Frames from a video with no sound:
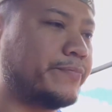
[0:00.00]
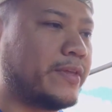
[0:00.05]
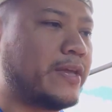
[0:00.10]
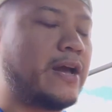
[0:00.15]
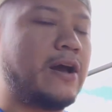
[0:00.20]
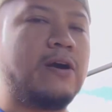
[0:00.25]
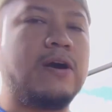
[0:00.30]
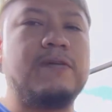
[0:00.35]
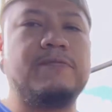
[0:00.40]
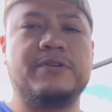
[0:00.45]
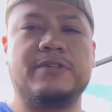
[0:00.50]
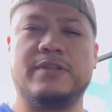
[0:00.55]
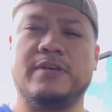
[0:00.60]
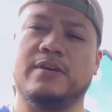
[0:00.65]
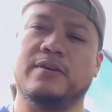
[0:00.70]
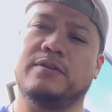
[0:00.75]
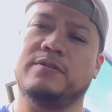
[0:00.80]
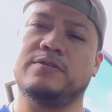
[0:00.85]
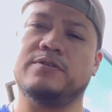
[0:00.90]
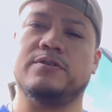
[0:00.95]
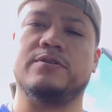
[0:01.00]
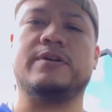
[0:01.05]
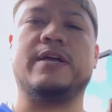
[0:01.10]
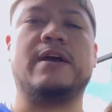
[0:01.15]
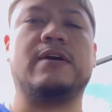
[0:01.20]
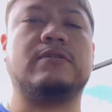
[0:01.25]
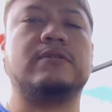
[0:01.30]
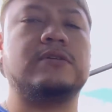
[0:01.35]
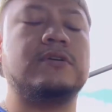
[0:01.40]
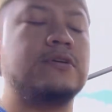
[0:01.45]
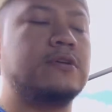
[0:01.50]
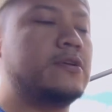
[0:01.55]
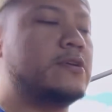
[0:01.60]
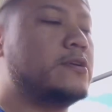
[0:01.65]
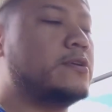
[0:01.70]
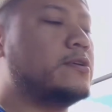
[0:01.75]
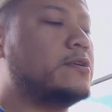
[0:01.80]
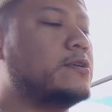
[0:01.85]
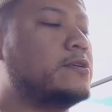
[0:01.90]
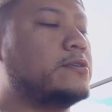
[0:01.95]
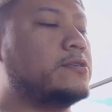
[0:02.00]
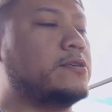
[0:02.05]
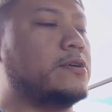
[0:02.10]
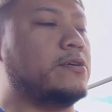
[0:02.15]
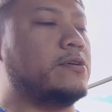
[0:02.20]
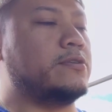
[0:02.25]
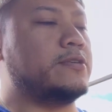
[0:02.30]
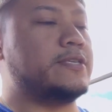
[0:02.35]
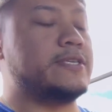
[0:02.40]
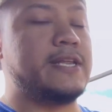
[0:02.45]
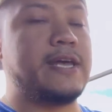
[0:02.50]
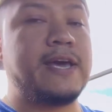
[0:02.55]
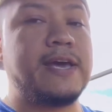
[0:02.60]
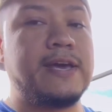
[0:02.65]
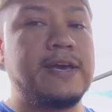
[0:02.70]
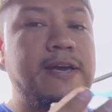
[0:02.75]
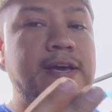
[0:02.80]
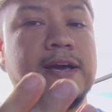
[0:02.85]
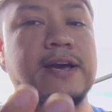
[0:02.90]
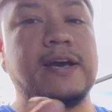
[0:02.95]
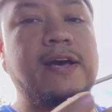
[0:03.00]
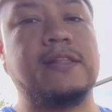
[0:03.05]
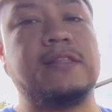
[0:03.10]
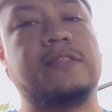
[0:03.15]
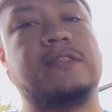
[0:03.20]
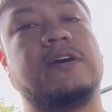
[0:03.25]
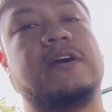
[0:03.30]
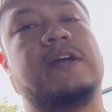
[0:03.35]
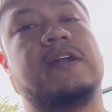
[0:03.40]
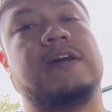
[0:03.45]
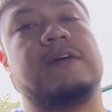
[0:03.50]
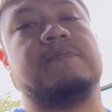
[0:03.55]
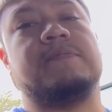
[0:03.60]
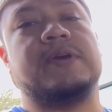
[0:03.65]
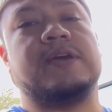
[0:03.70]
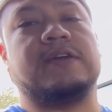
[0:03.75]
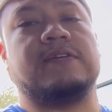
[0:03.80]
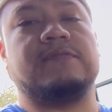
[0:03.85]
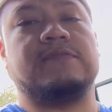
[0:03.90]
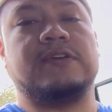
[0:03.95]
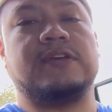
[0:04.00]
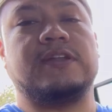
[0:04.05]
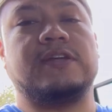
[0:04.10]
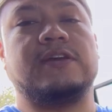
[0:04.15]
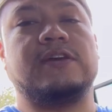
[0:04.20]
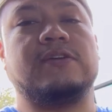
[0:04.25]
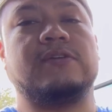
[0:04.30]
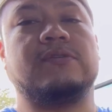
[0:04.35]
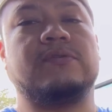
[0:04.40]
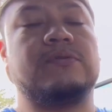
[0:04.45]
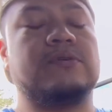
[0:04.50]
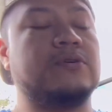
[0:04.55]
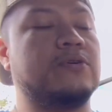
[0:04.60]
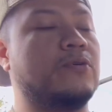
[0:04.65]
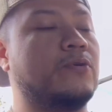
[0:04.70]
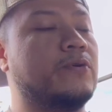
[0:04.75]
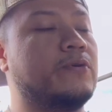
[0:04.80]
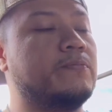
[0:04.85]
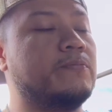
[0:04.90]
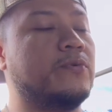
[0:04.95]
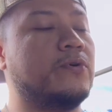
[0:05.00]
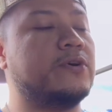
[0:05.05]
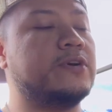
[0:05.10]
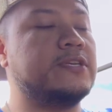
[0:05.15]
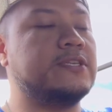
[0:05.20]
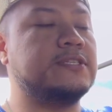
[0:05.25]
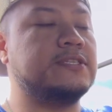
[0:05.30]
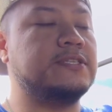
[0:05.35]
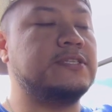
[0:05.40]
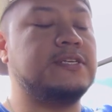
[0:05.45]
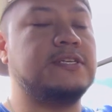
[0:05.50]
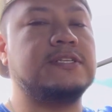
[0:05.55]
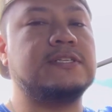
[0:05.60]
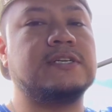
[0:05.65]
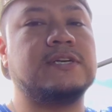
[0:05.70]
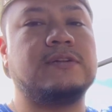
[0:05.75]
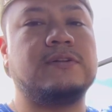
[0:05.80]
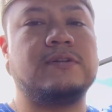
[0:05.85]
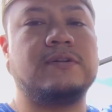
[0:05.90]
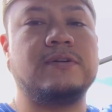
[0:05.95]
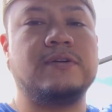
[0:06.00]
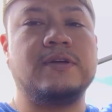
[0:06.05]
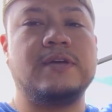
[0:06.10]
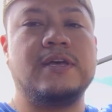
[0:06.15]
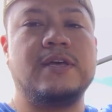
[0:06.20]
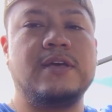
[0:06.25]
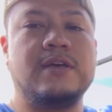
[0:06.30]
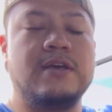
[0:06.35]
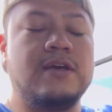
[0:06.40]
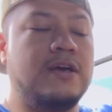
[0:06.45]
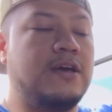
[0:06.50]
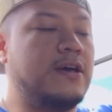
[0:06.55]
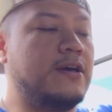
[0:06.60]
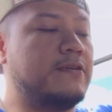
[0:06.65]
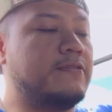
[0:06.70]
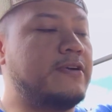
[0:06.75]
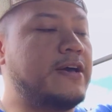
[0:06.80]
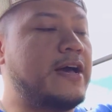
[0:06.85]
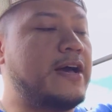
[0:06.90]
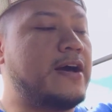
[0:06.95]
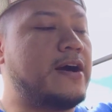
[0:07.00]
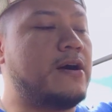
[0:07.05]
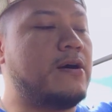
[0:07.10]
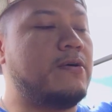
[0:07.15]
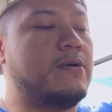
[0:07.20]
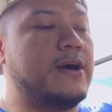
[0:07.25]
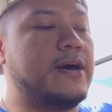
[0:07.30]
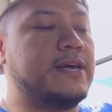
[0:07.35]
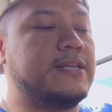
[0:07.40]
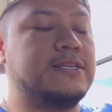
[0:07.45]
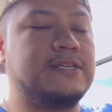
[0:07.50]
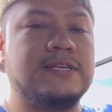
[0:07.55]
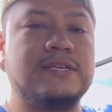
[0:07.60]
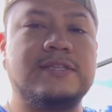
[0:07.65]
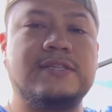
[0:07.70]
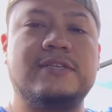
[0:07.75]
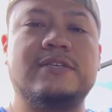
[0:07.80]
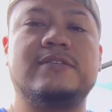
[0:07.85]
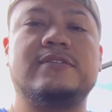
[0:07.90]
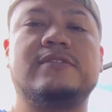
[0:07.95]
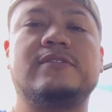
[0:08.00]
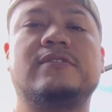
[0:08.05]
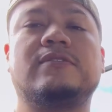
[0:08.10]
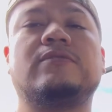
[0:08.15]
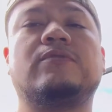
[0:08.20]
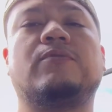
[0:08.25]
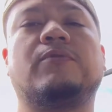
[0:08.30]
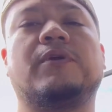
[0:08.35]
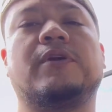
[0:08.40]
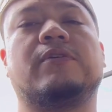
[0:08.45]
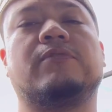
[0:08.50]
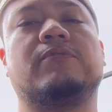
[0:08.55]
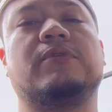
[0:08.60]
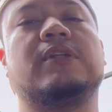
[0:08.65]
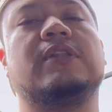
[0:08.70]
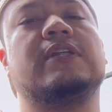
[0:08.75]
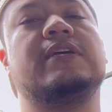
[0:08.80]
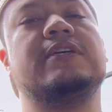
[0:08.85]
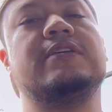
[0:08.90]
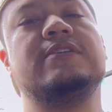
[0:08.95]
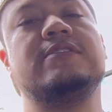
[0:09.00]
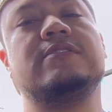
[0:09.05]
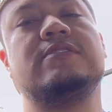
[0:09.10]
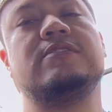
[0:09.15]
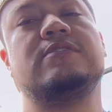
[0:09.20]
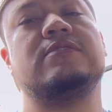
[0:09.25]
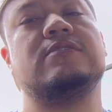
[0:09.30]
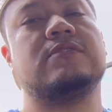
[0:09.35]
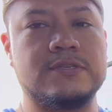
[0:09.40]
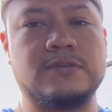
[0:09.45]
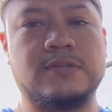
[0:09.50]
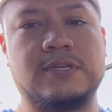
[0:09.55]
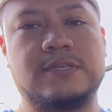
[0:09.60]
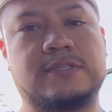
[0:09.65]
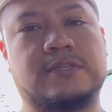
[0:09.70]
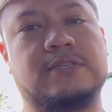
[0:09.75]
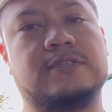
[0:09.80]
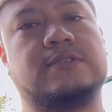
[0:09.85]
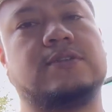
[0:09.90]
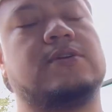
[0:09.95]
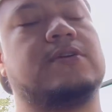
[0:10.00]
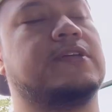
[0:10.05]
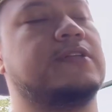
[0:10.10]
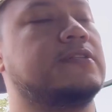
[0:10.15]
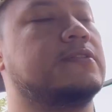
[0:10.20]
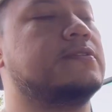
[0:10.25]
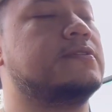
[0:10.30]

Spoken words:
how everything turned out. So today I thought I'd make a video going more into detail of how I did this quick release. So let's get started.